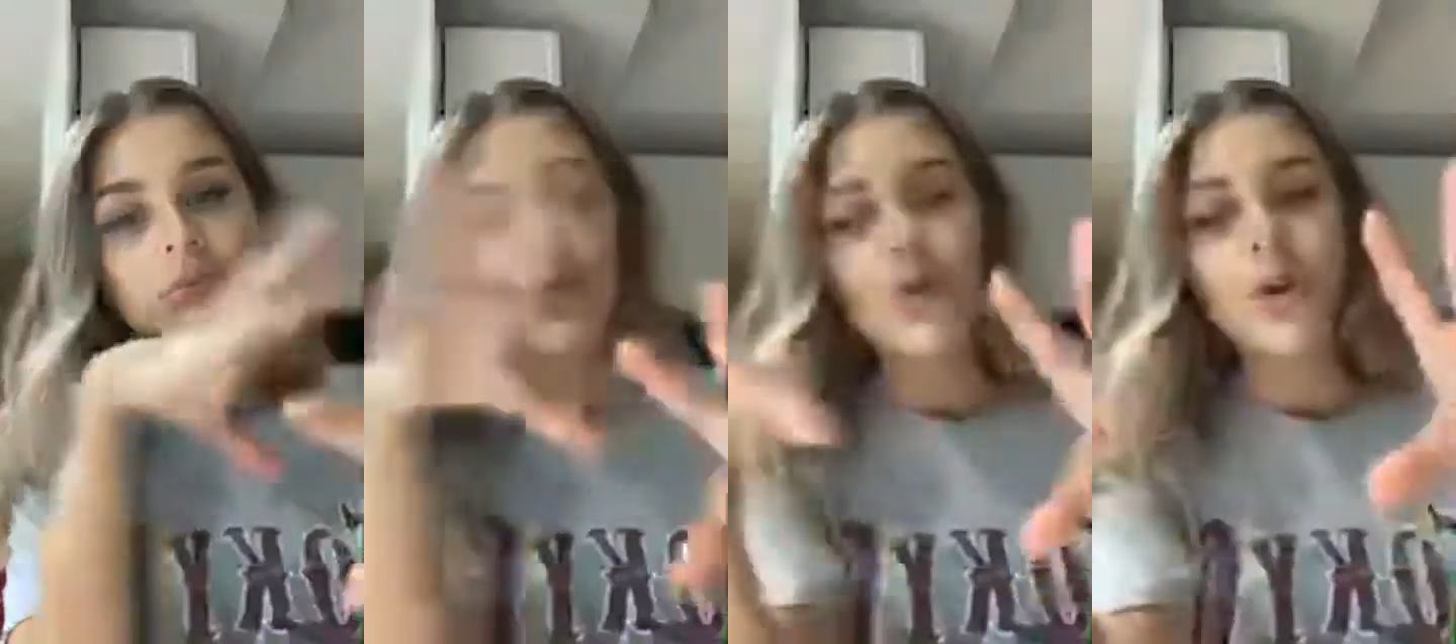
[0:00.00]

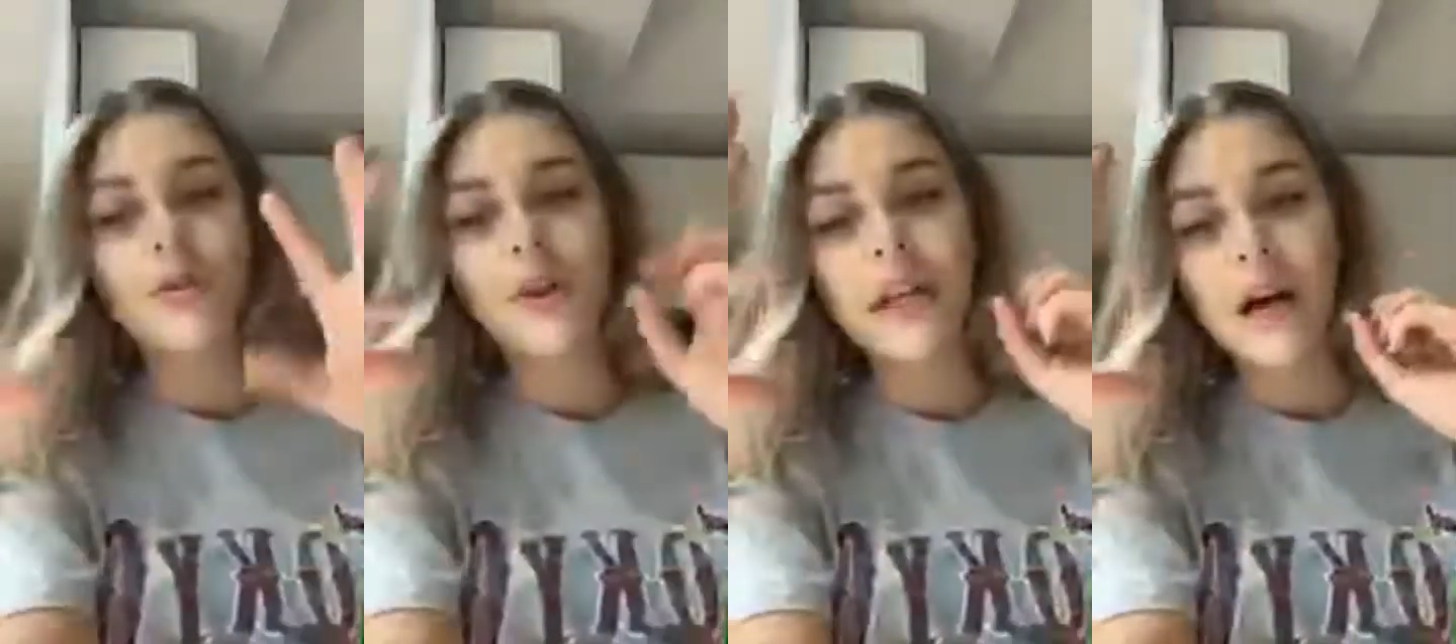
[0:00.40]
sort
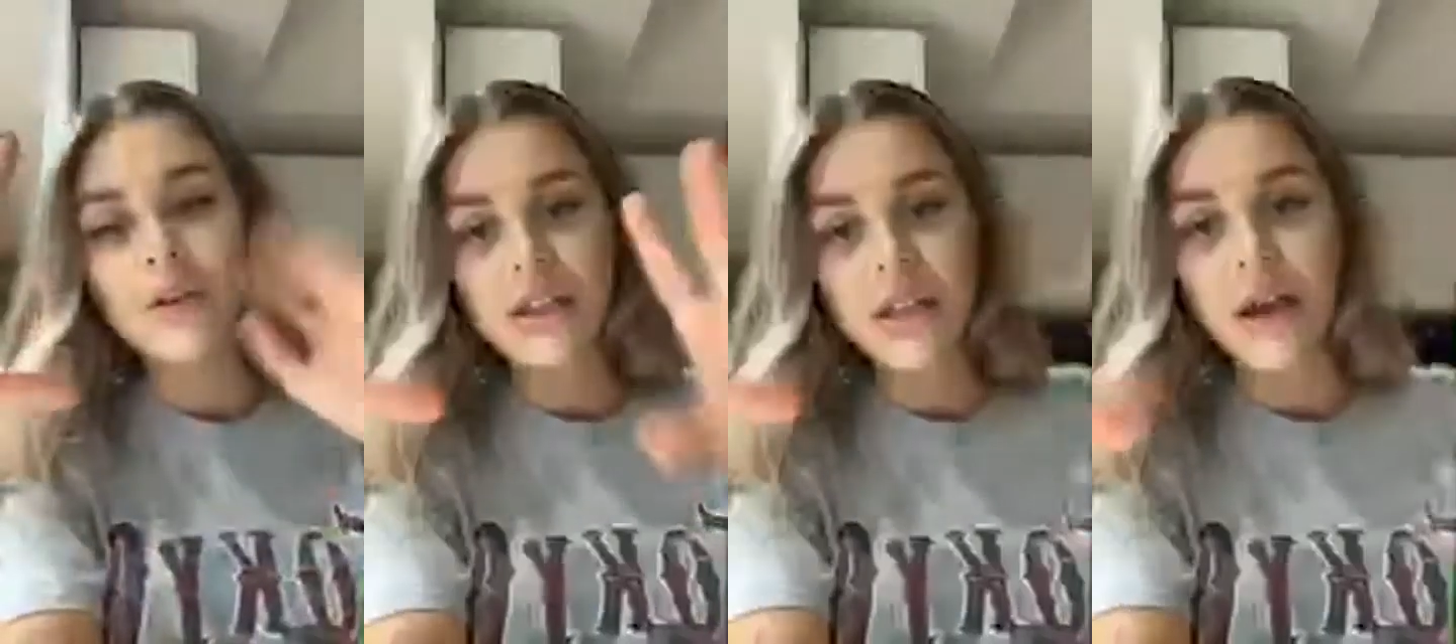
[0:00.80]
of
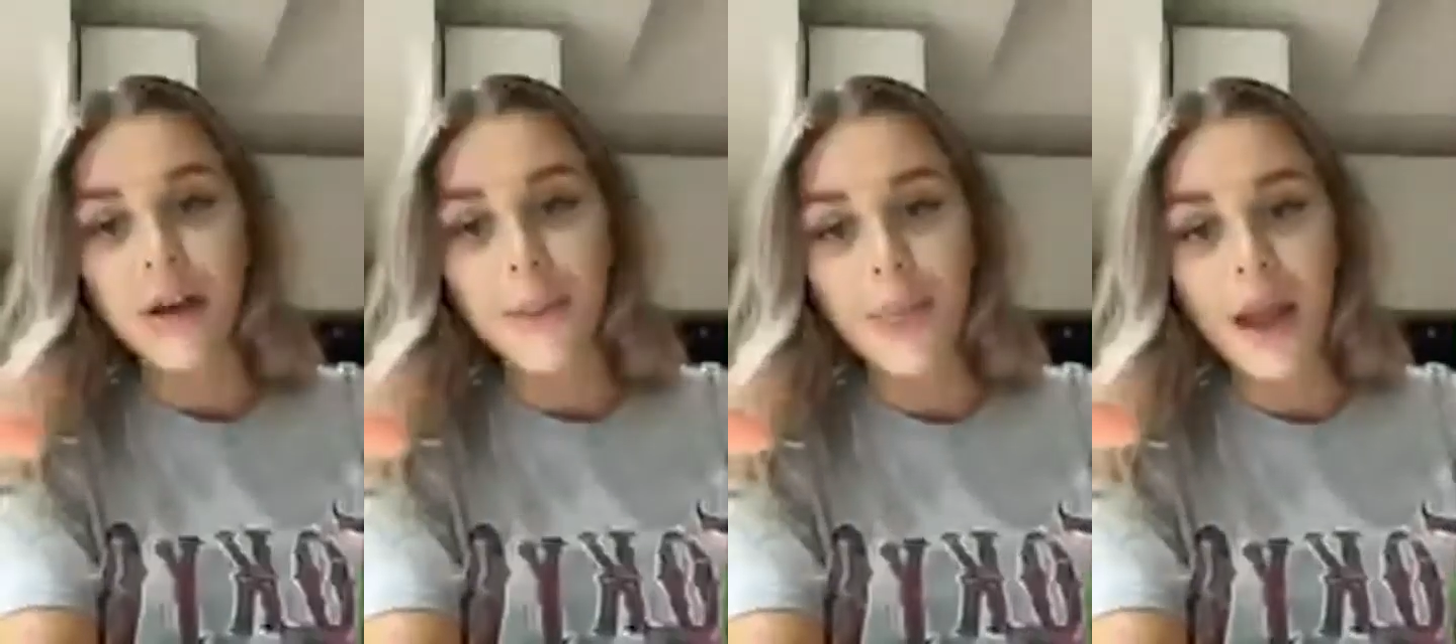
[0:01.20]
announced that
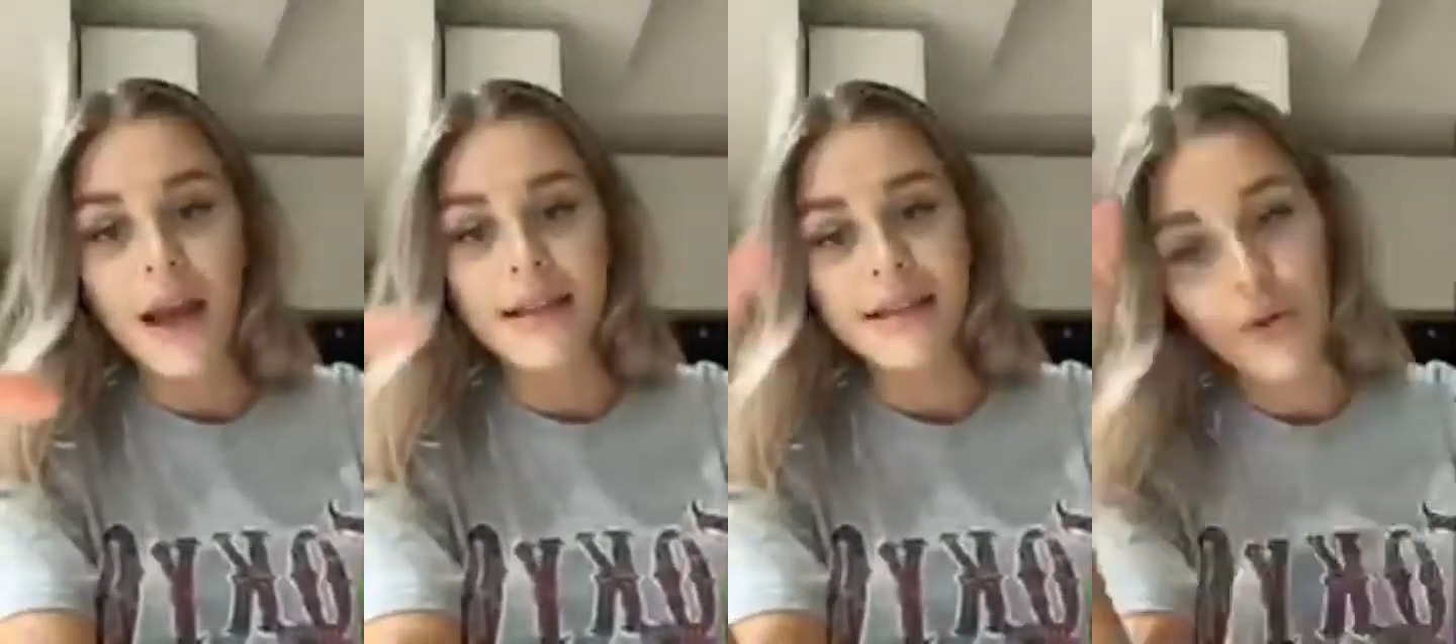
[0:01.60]

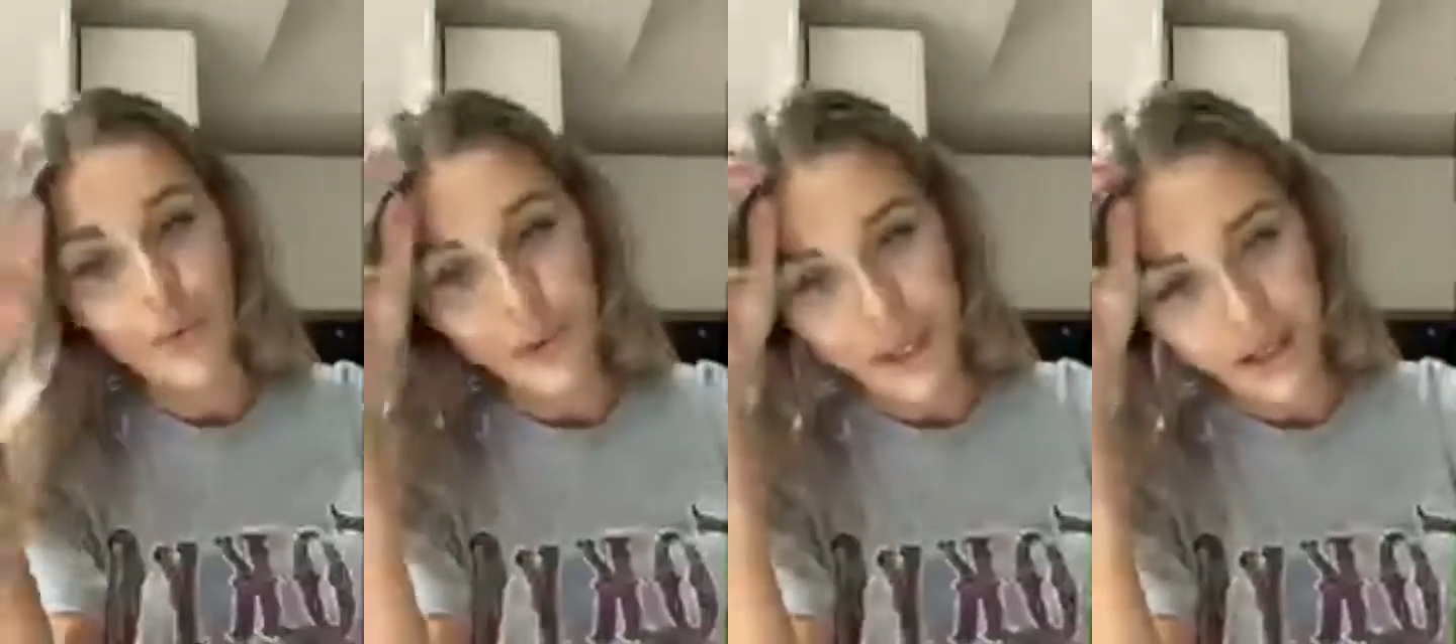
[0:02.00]
as a
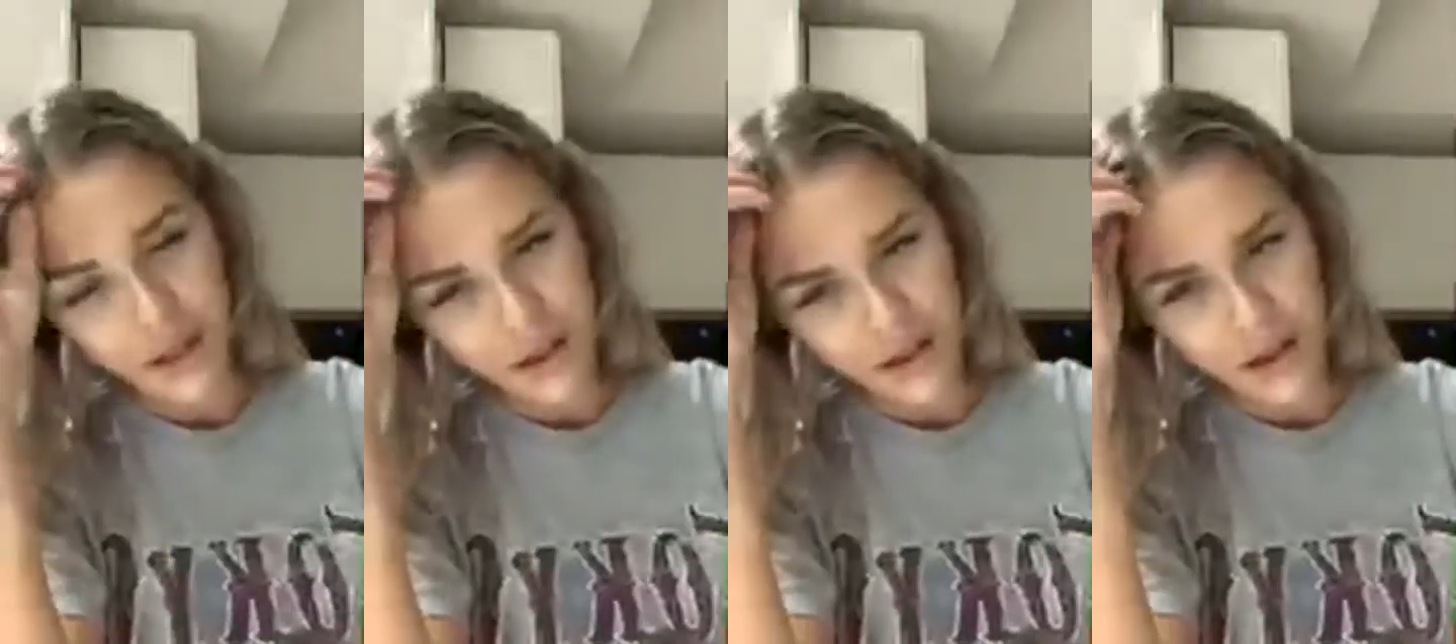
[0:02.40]

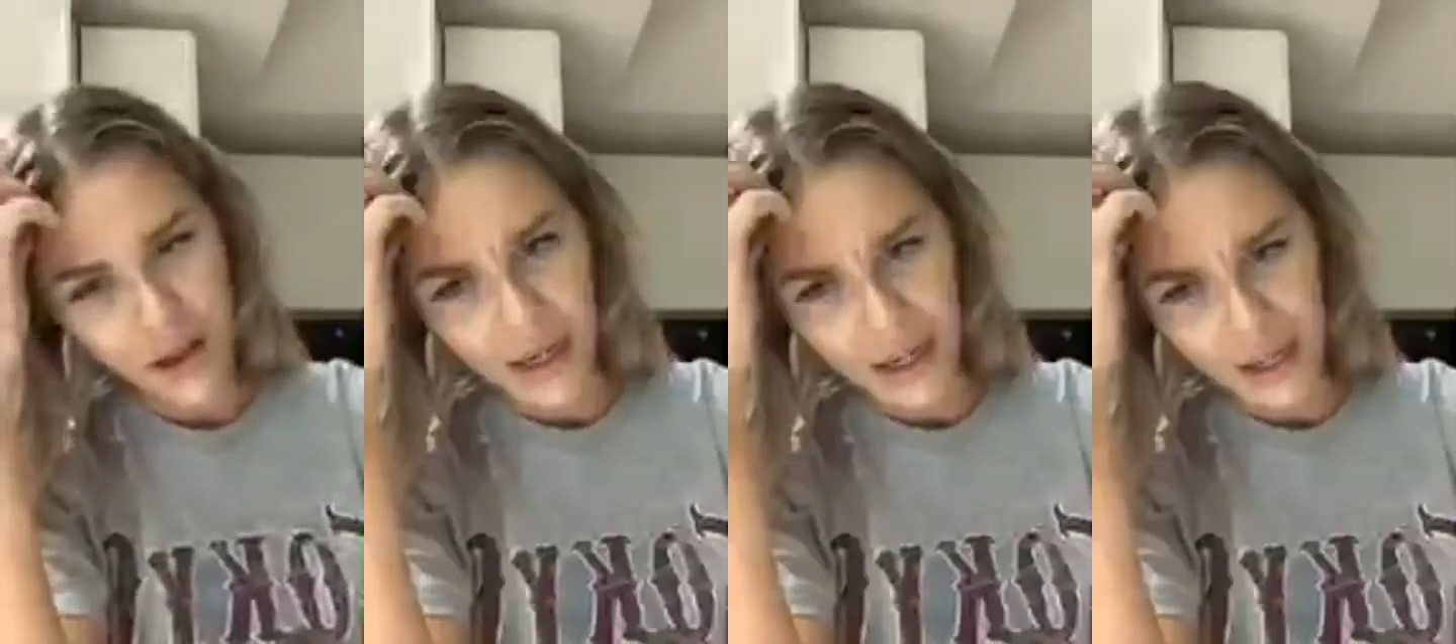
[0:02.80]
weak
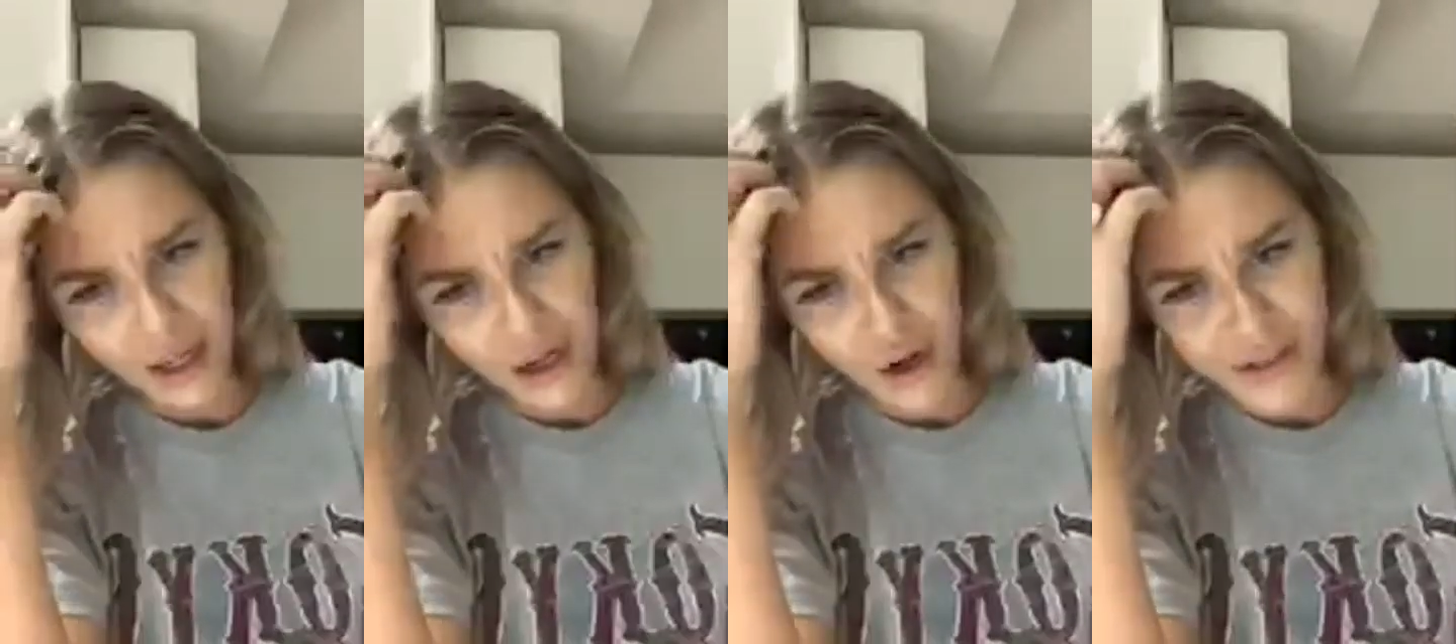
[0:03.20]
link
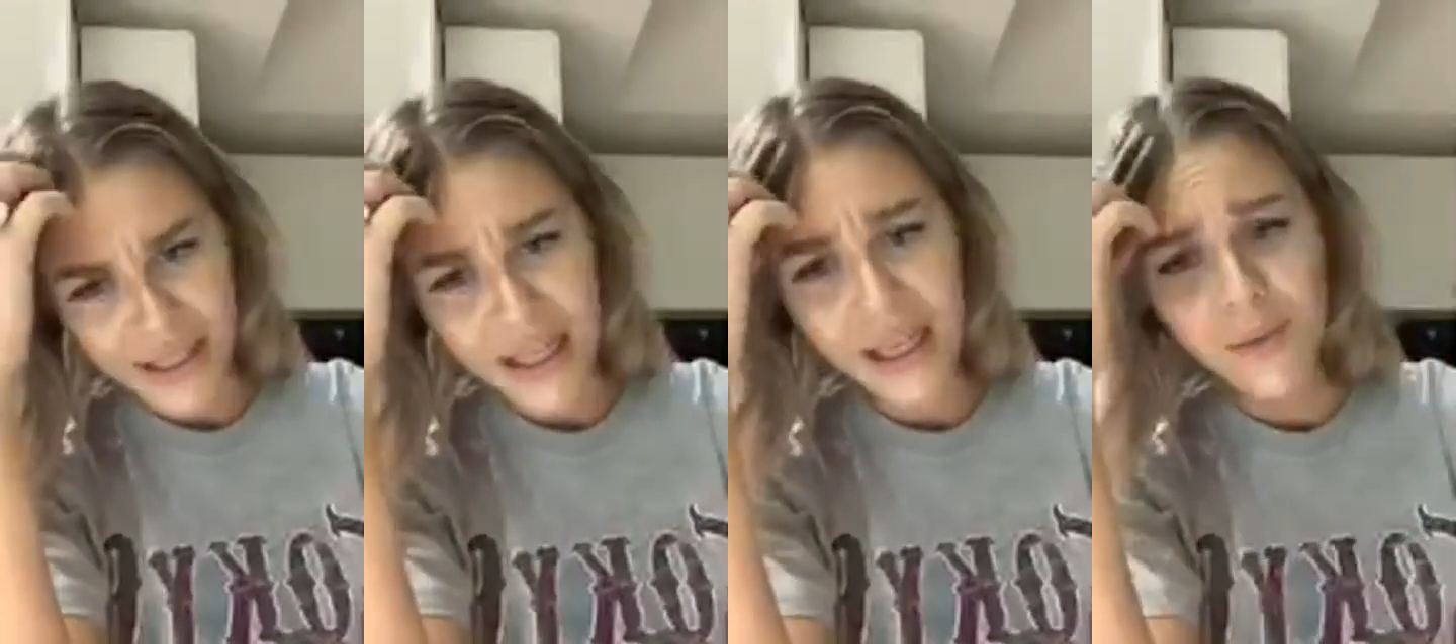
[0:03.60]
in our
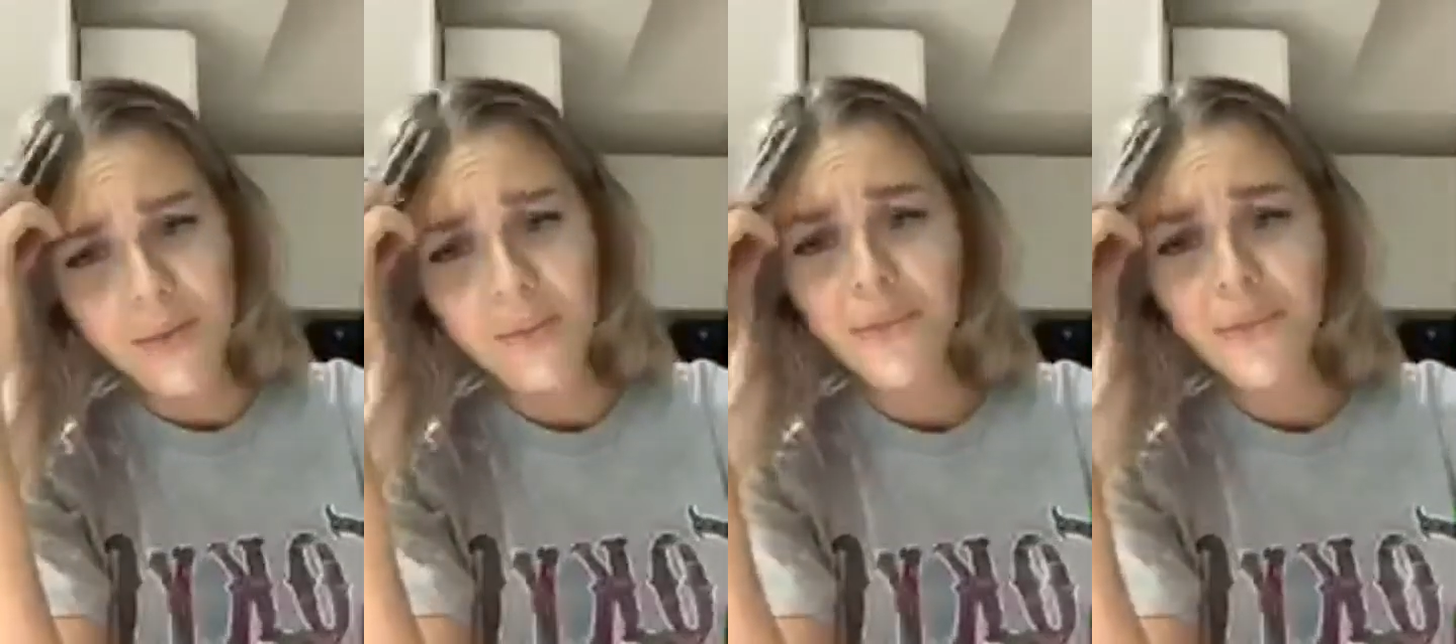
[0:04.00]
team.